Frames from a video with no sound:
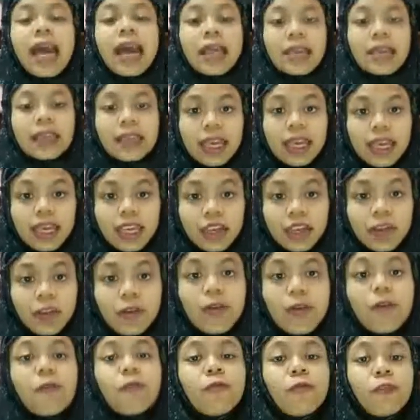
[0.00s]
Thank
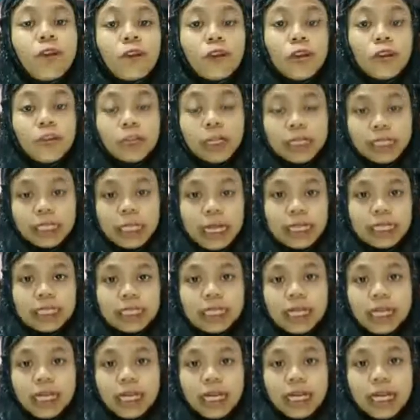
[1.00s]
you for your
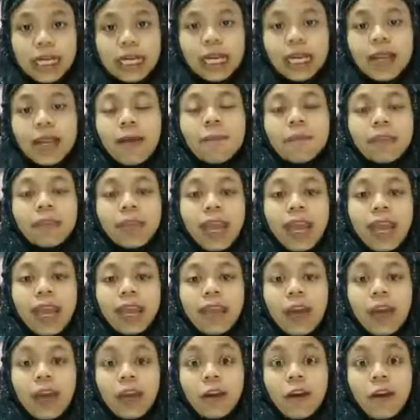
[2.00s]
attention,
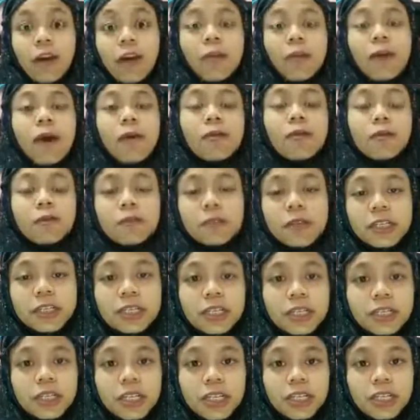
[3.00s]
and I hope our
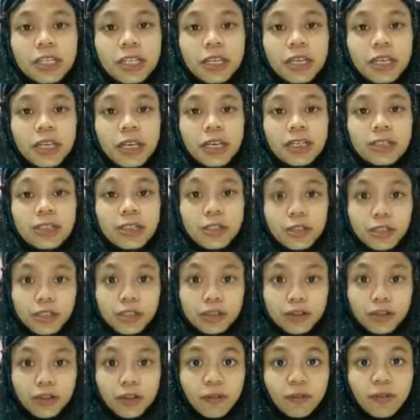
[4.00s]
presentation is
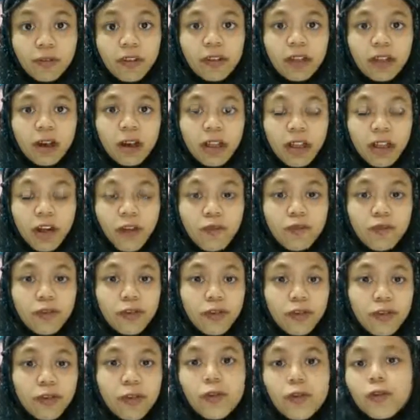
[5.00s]
useful for all of
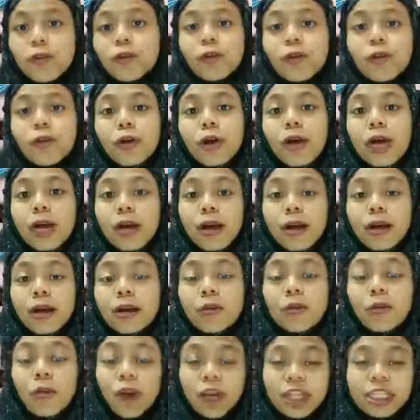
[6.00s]
you who
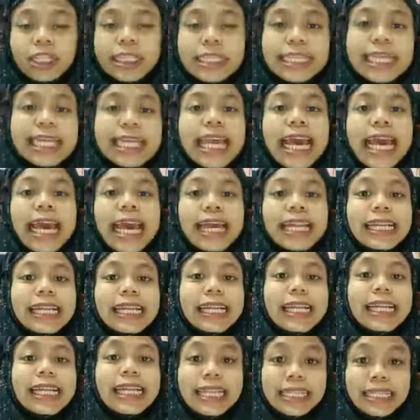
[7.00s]
watch
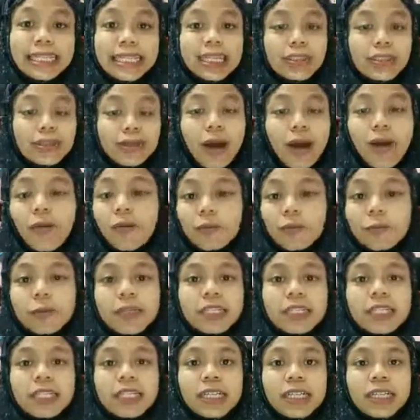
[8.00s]
and listen to our
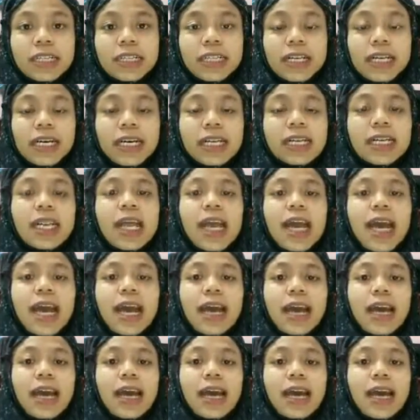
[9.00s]
presentation.
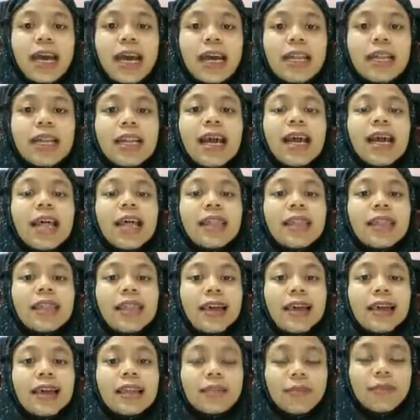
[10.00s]
And
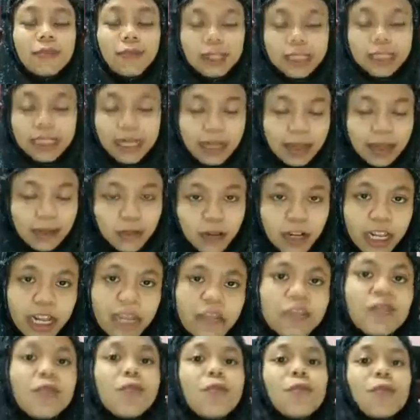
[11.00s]

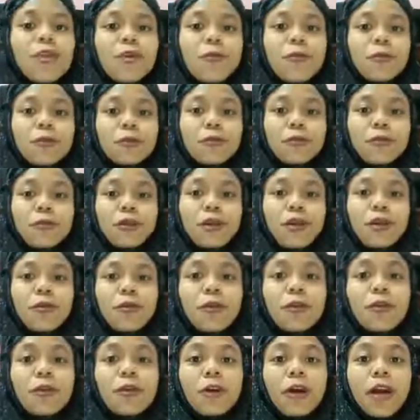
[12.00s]
wassalamualaikum
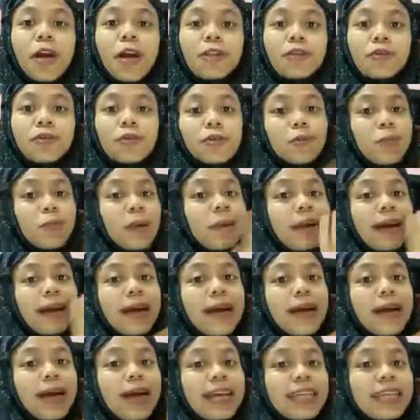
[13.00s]
warahmatullahi wabarakatuh. Bye
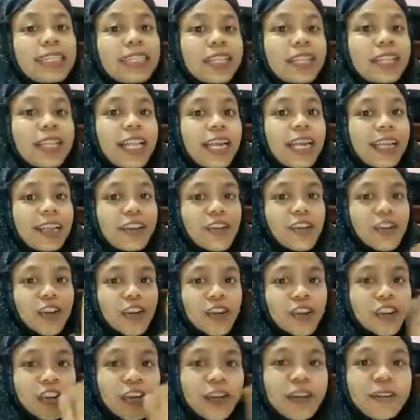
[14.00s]
bye. See you
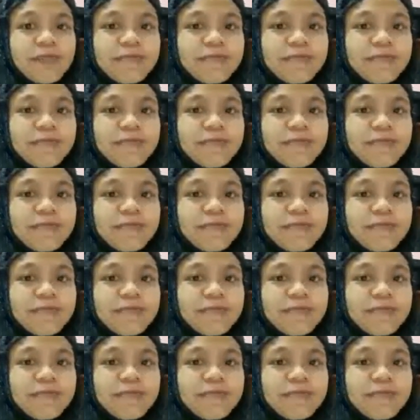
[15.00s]
later.